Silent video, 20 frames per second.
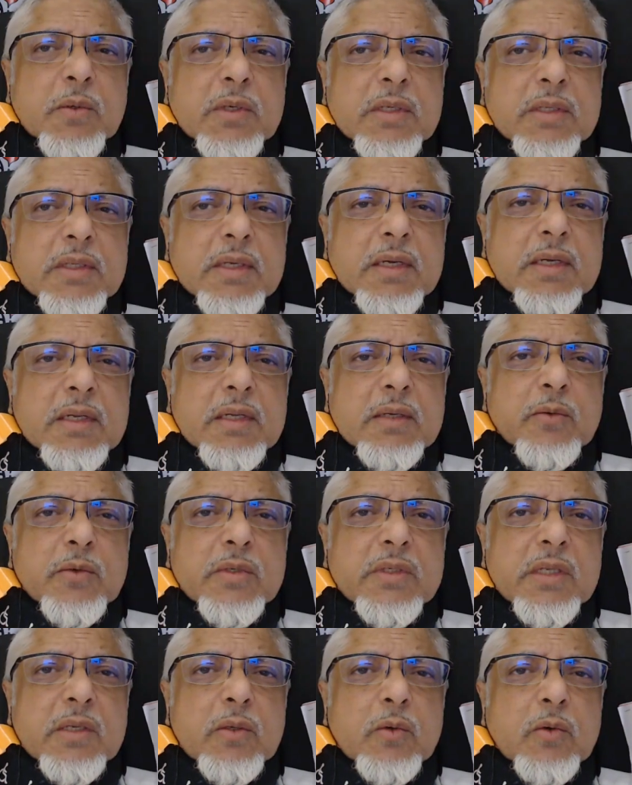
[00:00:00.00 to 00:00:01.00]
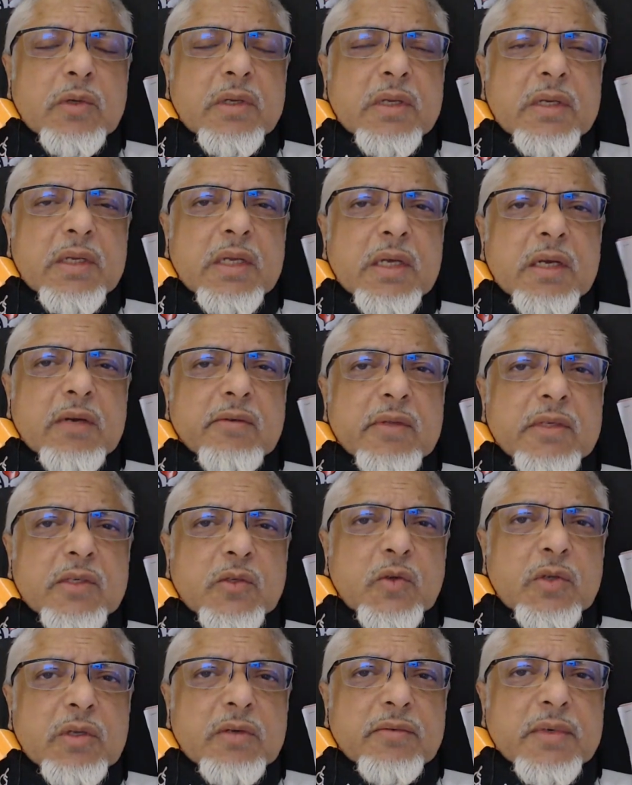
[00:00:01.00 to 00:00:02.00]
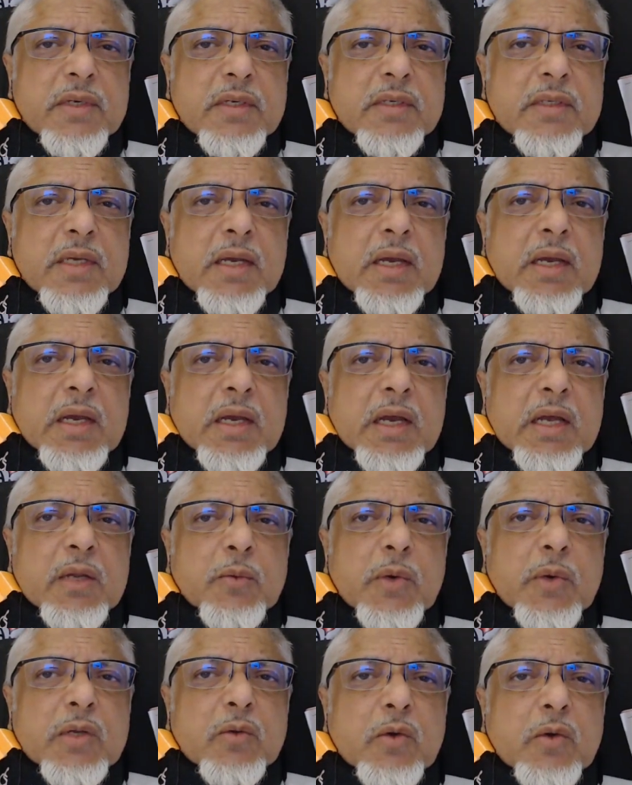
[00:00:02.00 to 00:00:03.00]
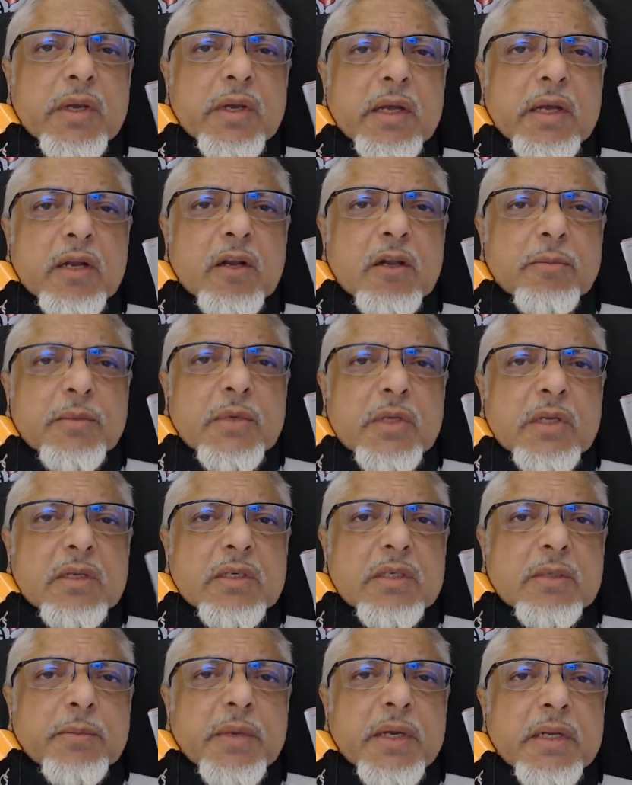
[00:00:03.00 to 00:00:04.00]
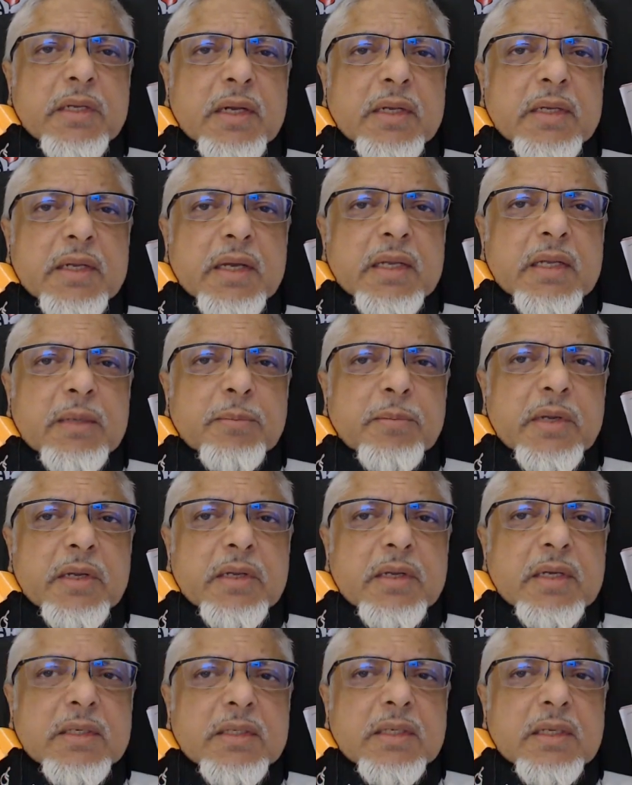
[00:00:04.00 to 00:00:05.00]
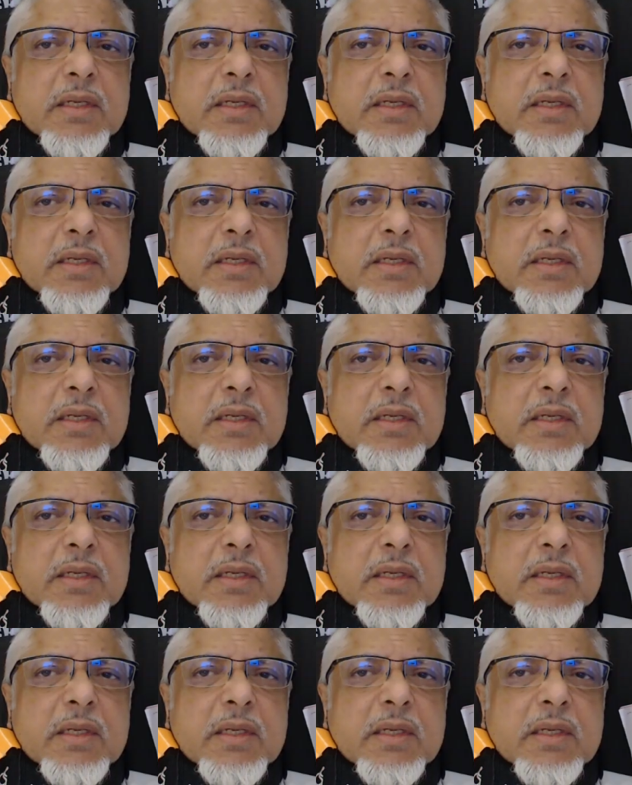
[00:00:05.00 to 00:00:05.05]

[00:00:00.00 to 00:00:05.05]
wa ta'ala, who is the Lord and King of this universe, and one who cannot be disobeyed on any pretext.